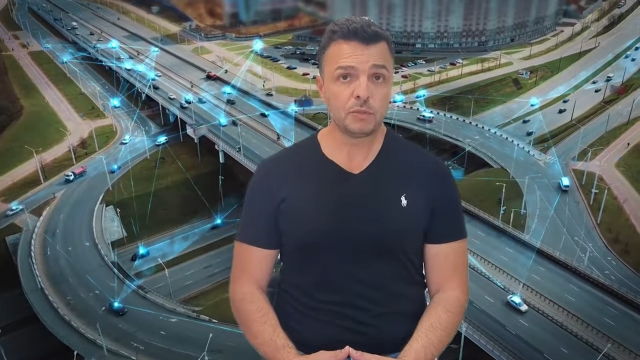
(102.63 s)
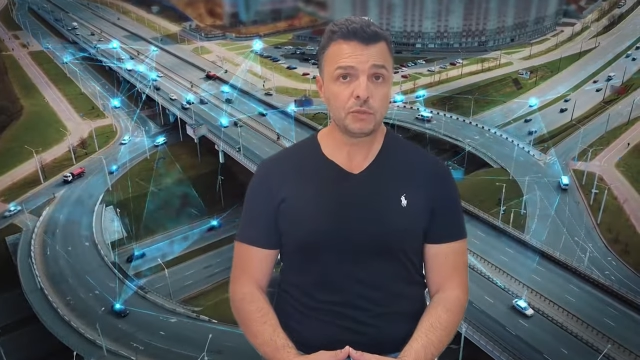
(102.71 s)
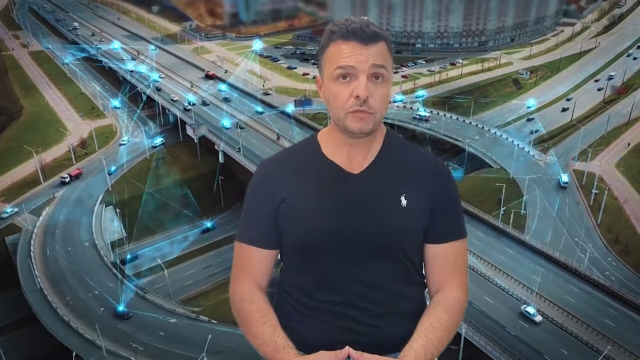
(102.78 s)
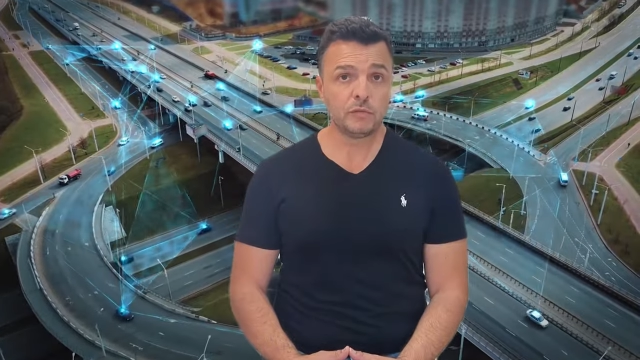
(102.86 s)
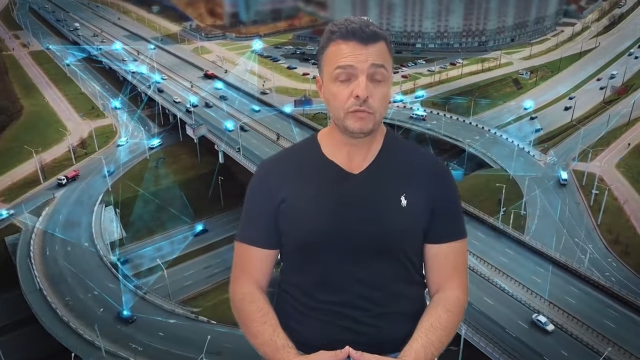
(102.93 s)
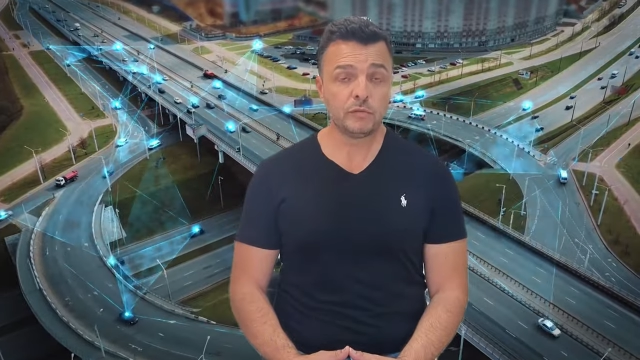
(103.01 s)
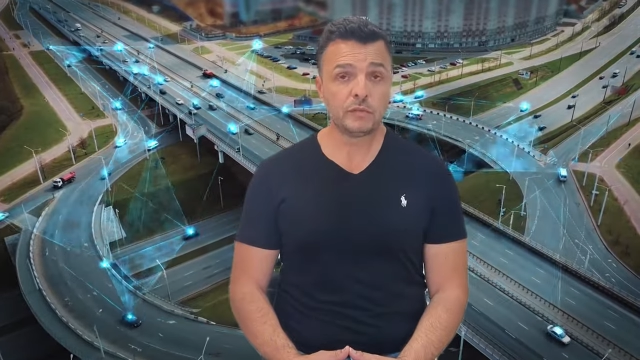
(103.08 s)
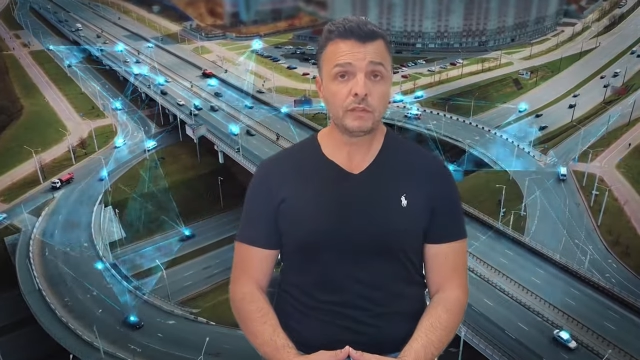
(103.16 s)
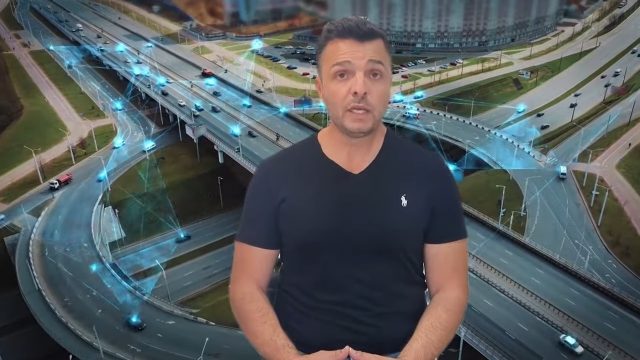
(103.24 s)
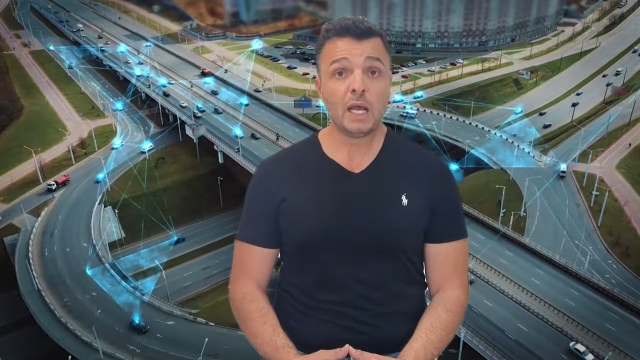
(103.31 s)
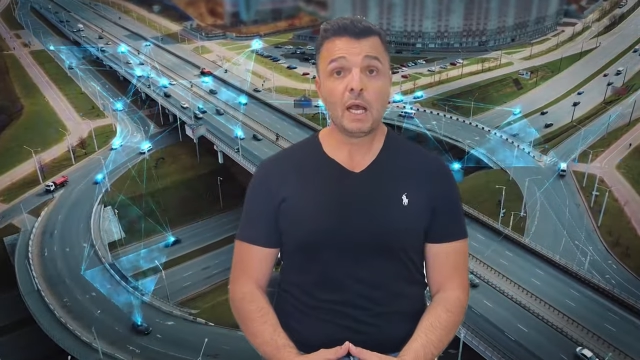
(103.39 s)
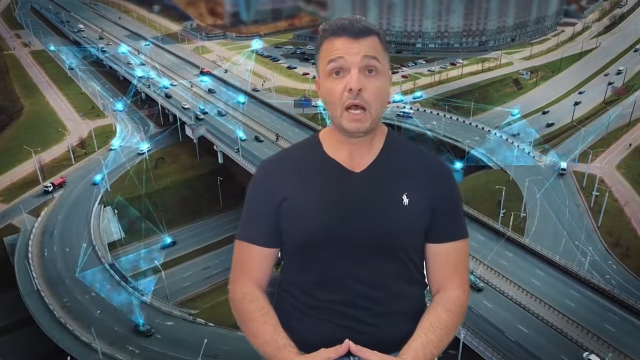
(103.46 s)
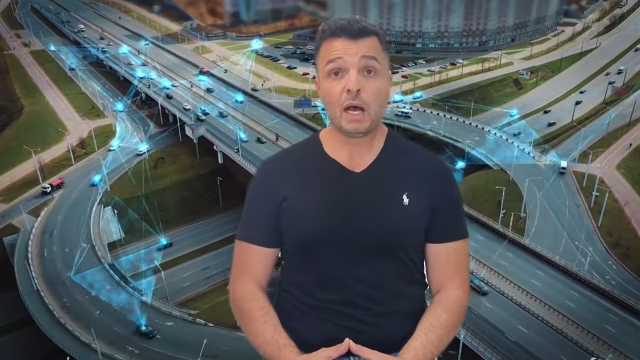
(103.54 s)
service
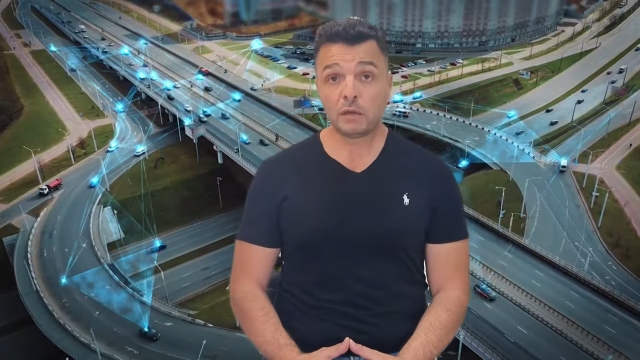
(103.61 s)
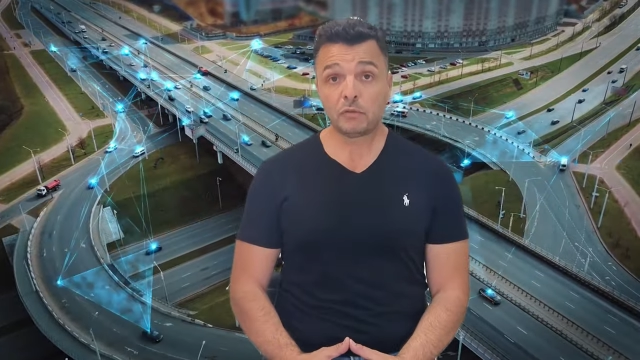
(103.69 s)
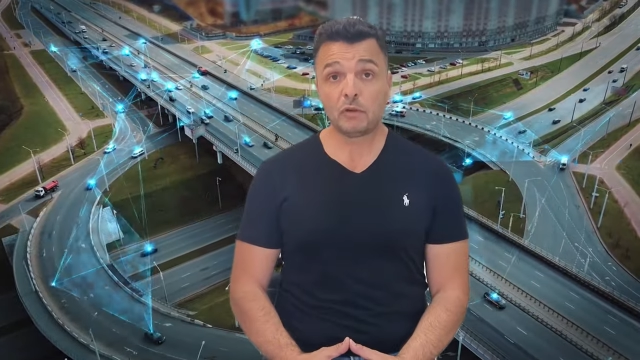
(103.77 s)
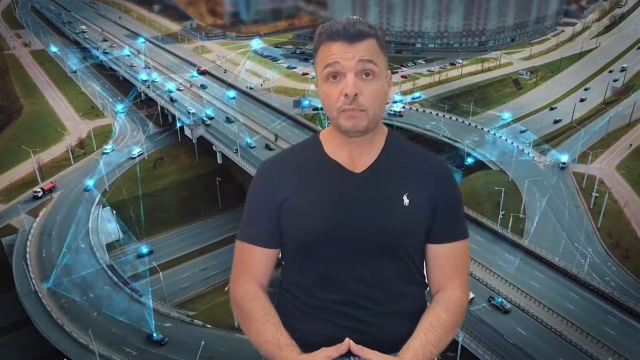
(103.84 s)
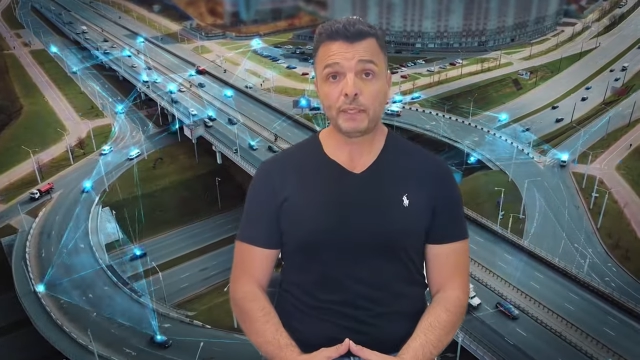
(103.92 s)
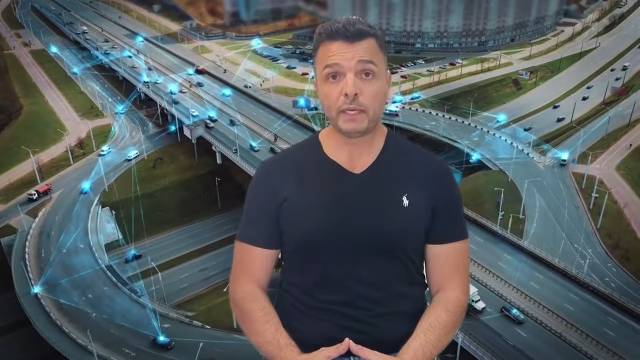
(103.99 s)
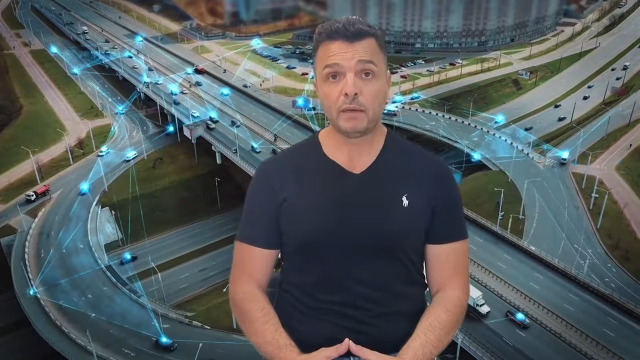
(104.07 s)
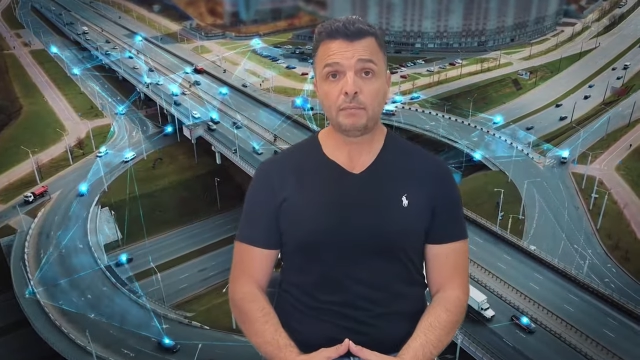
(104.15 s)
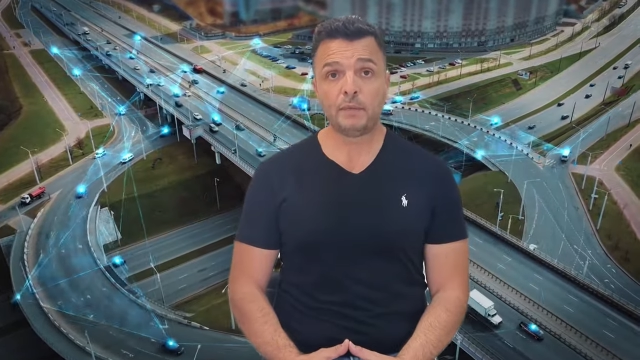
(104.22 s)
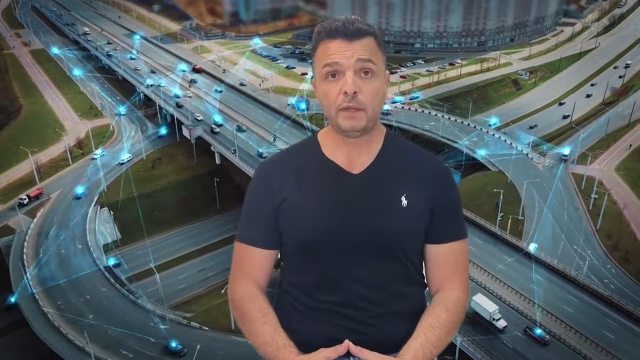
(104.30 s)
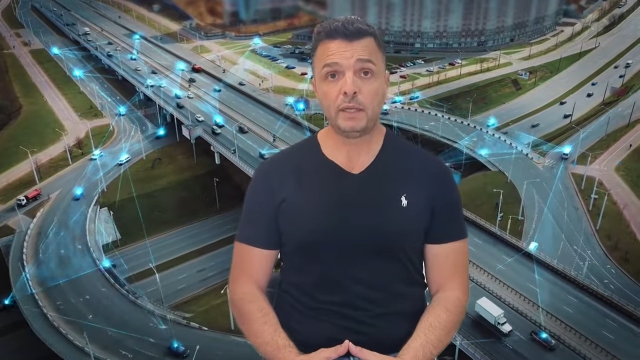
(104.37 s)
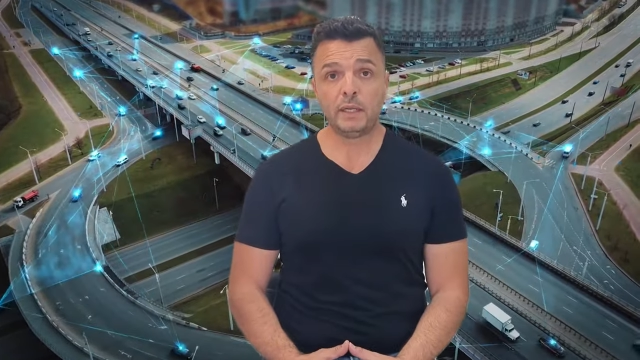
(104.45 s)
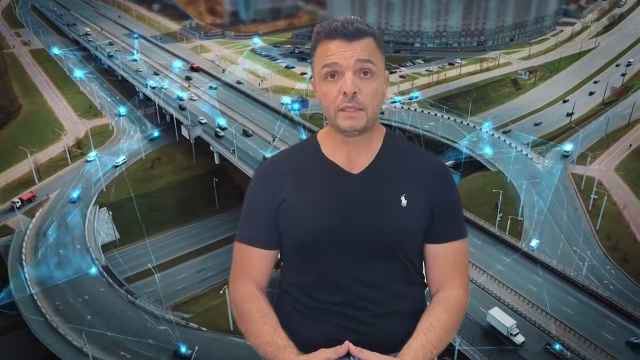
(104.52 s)
are topping up
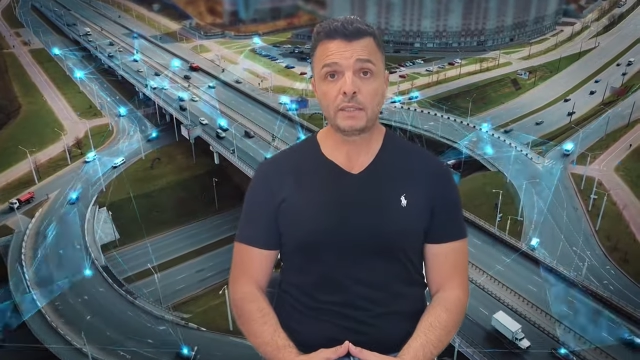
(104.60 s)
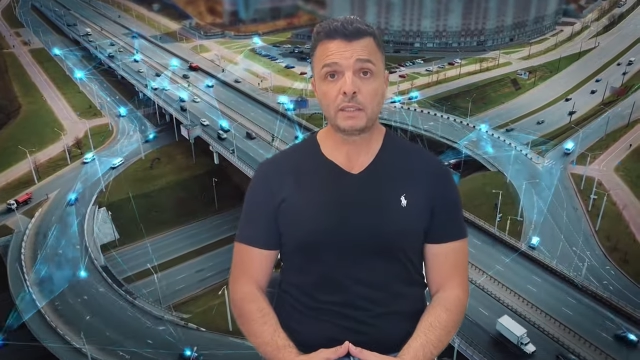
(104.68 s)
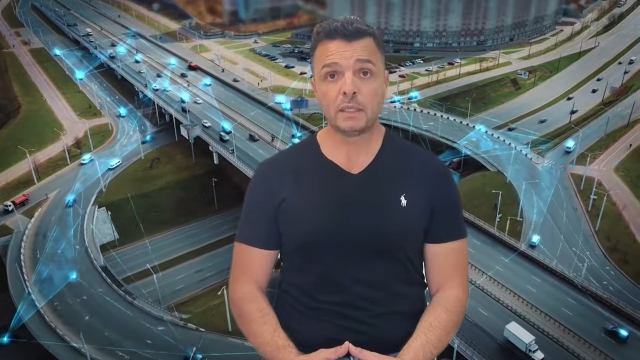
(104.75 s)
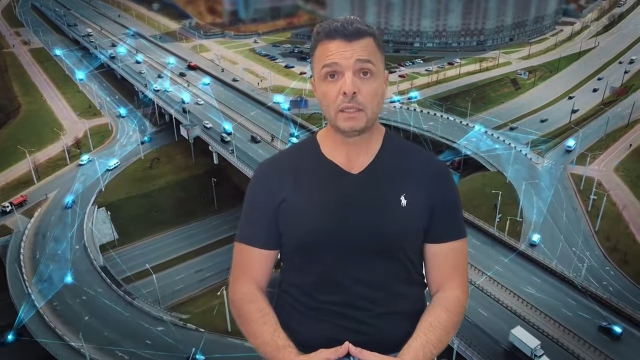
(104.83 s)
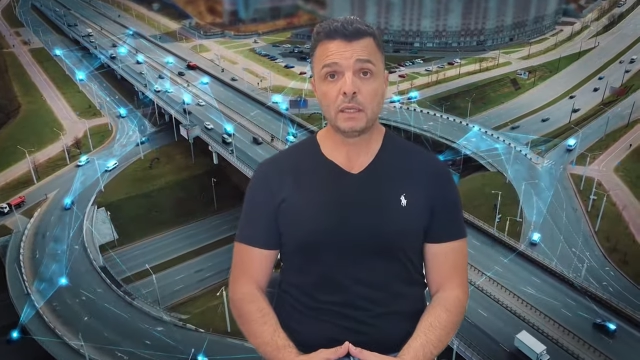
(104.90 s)
the list.